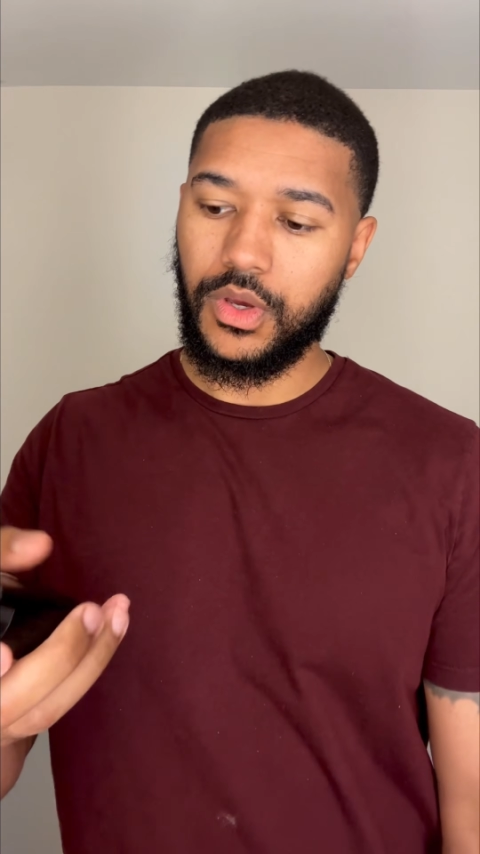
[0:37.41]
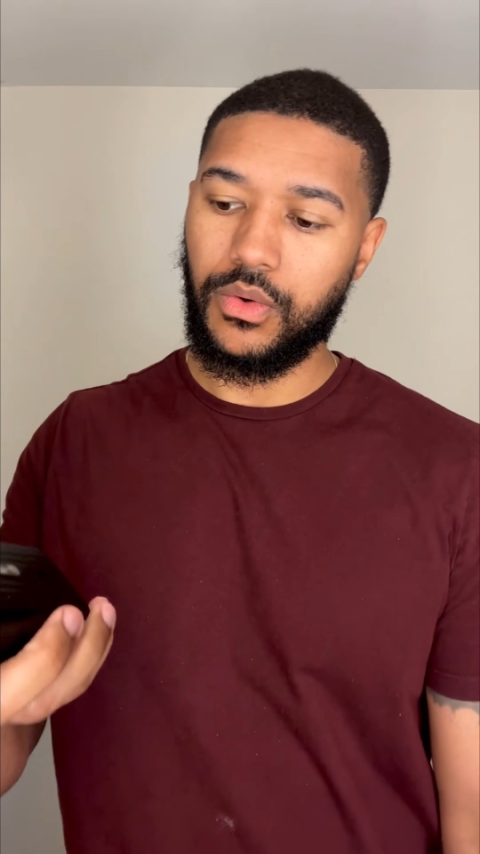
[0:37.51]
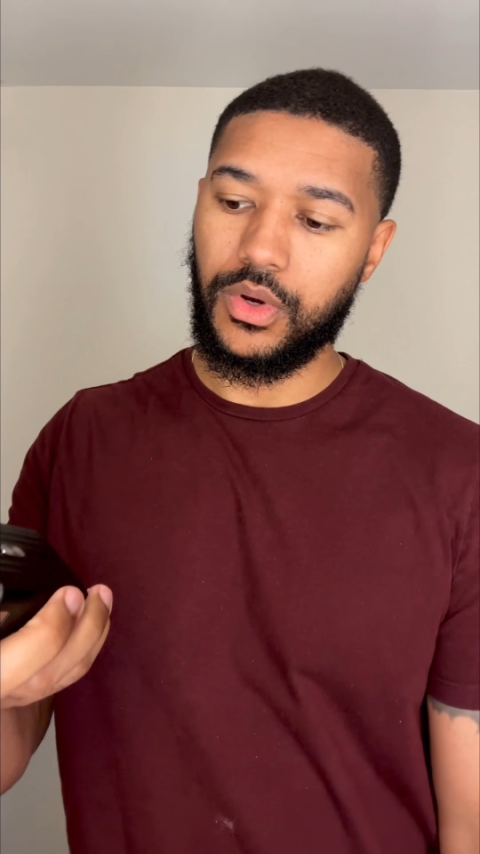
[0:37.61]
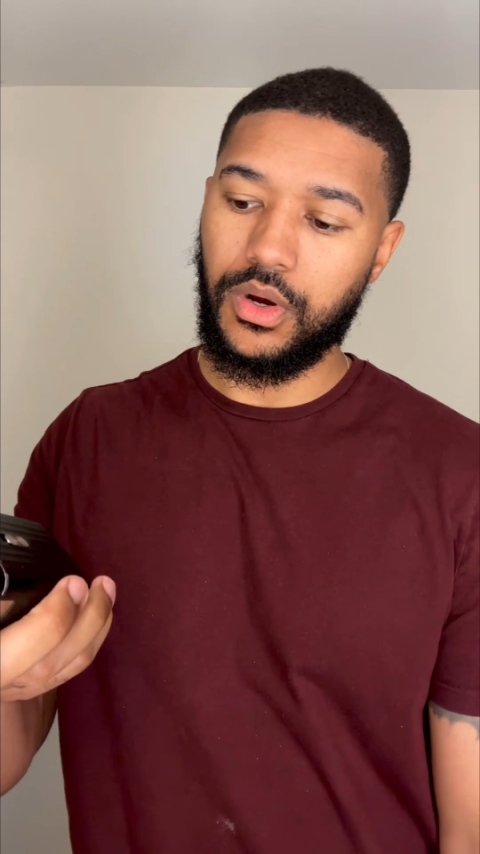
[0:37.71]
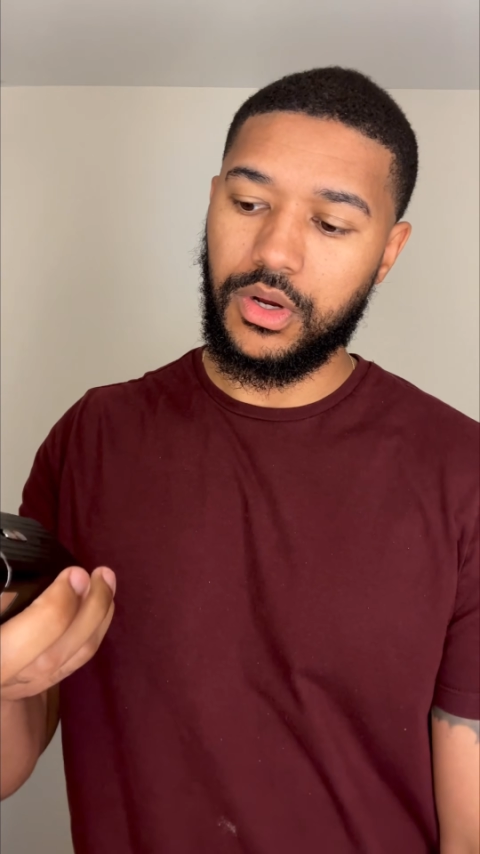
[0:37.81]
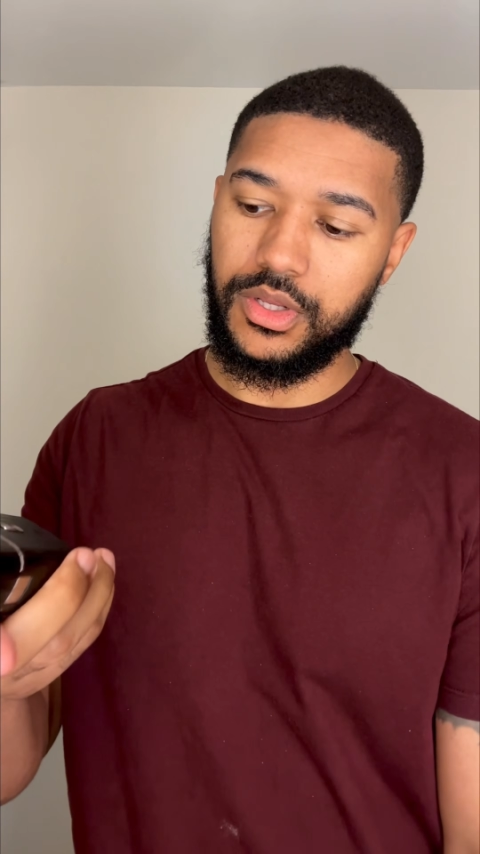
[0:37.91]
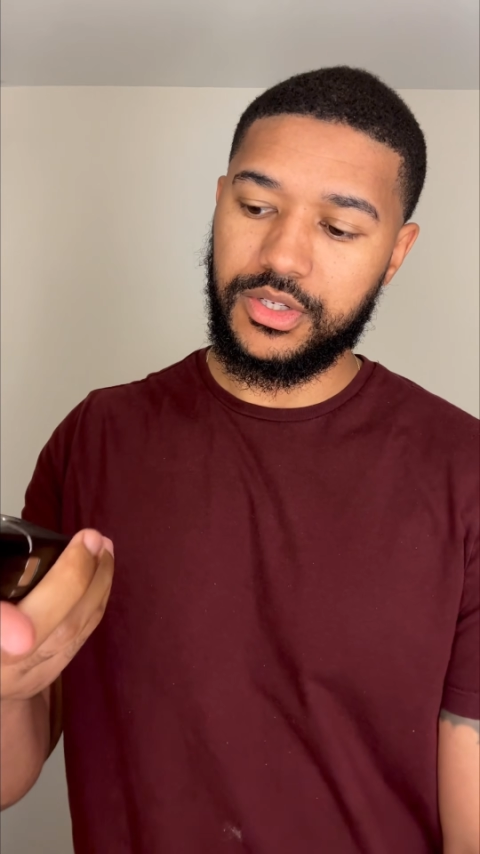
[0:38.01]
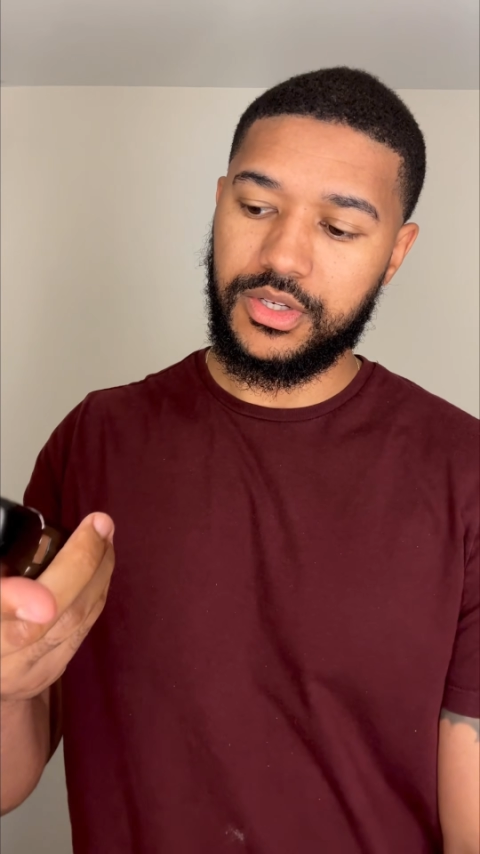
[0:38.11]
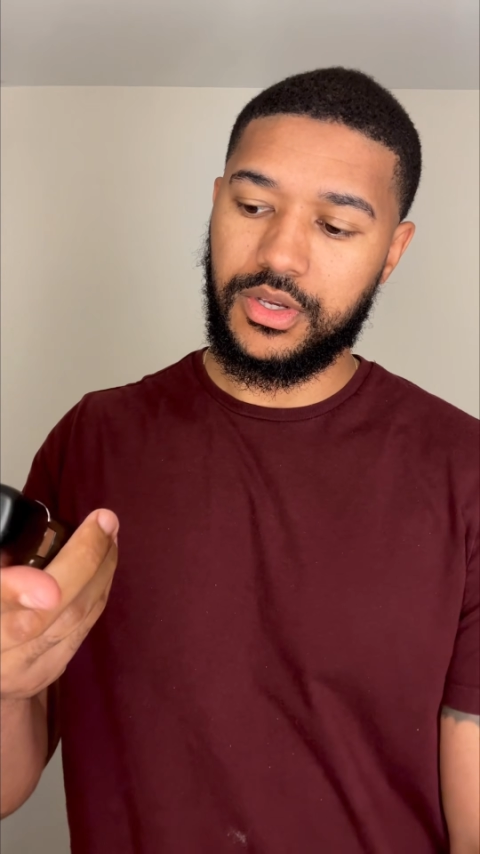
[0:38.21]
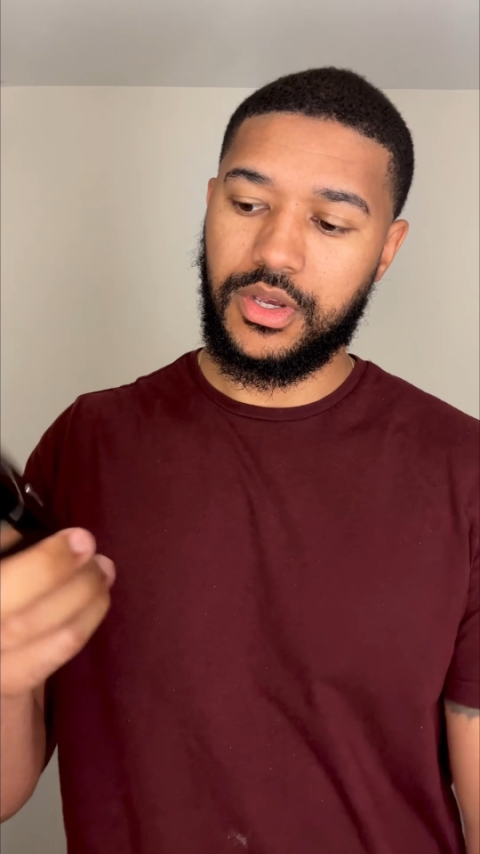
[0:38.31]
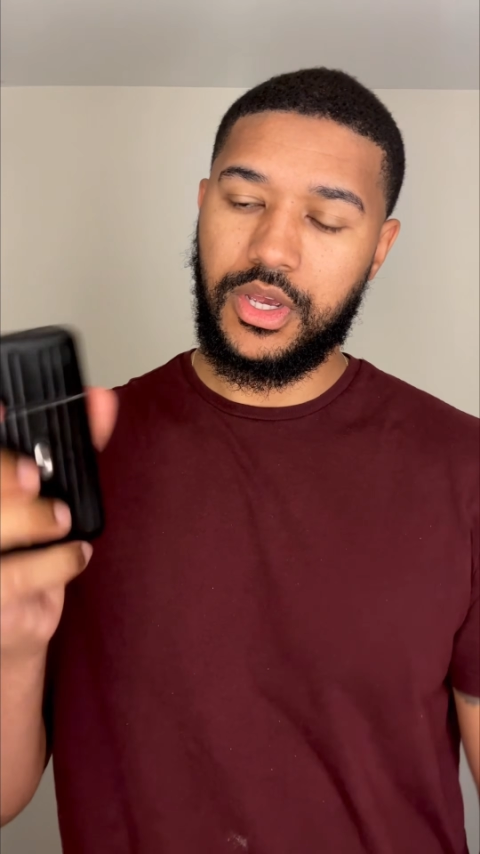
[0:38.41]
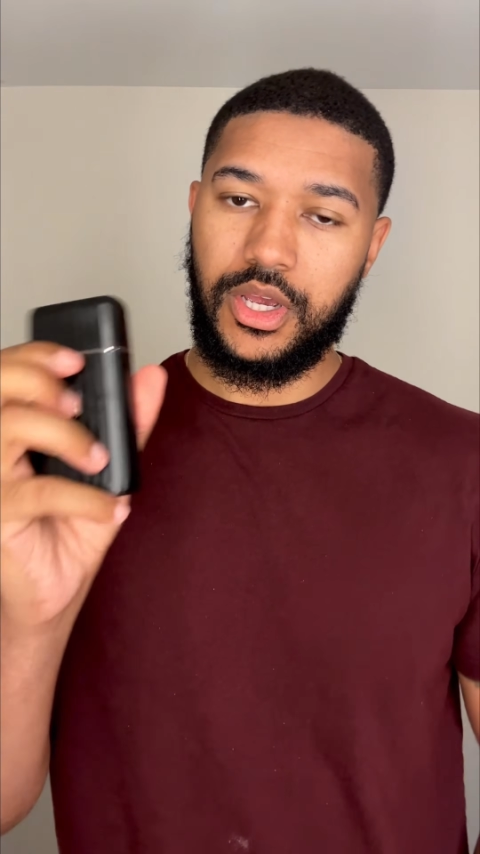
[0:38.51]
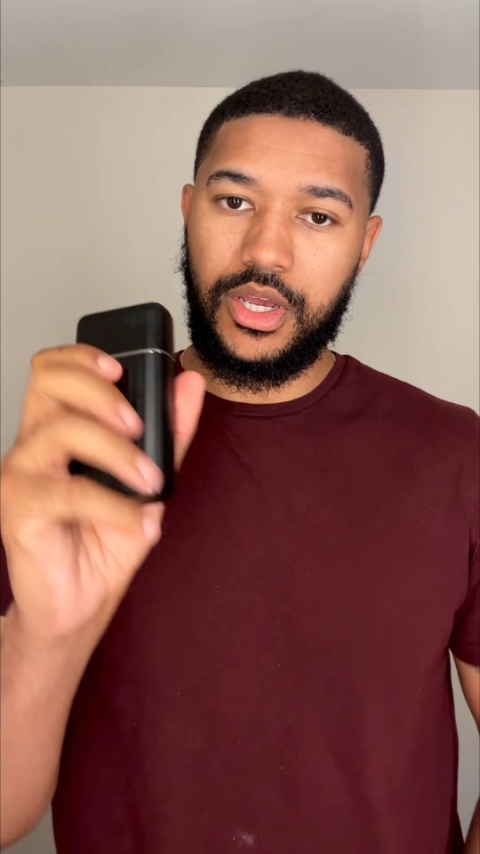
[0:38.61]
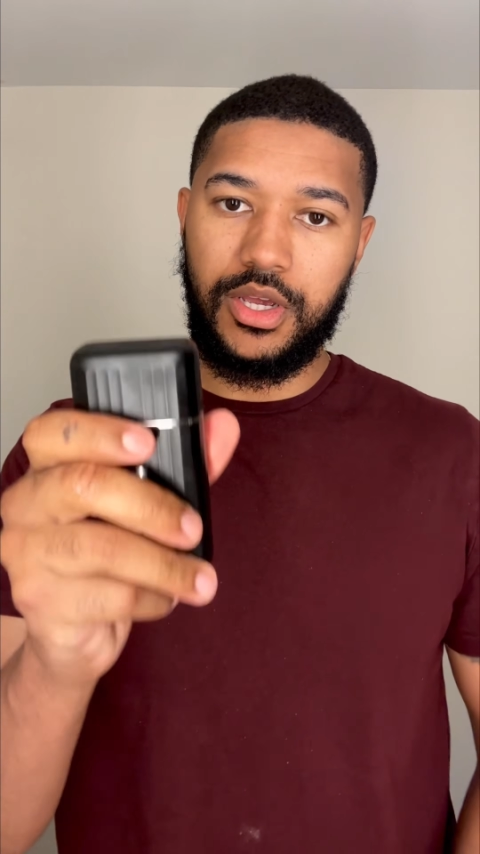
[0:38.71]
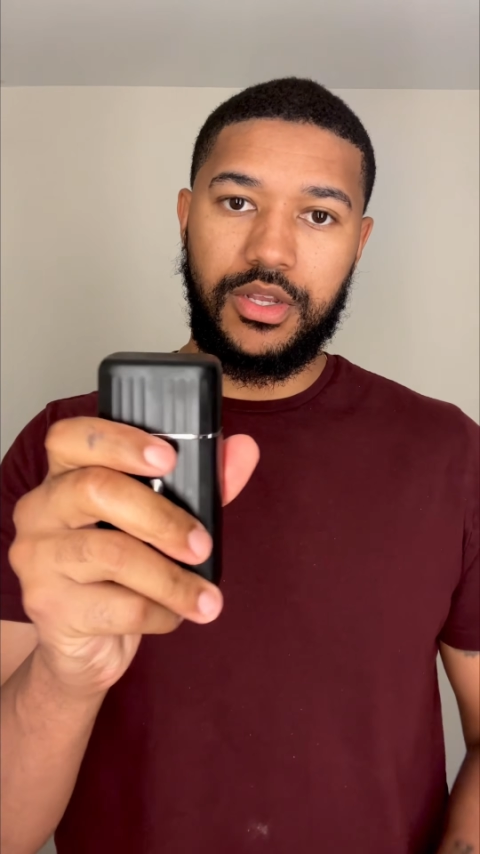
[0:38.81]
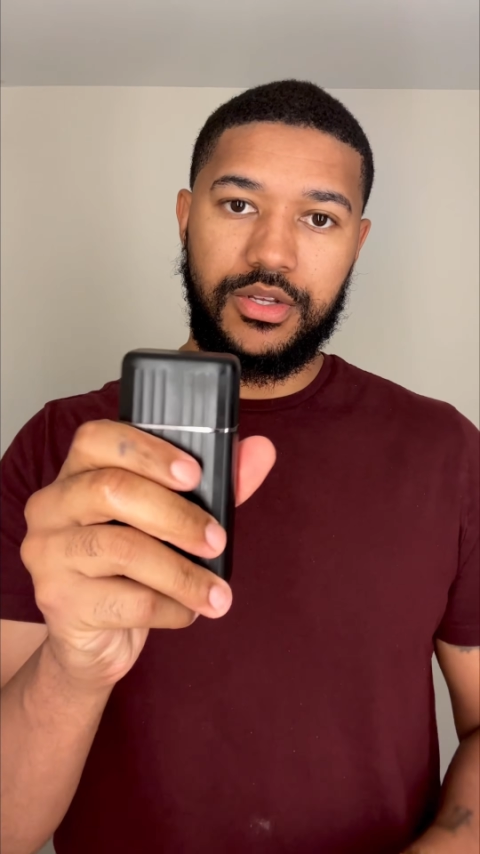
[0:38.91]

Regardless, the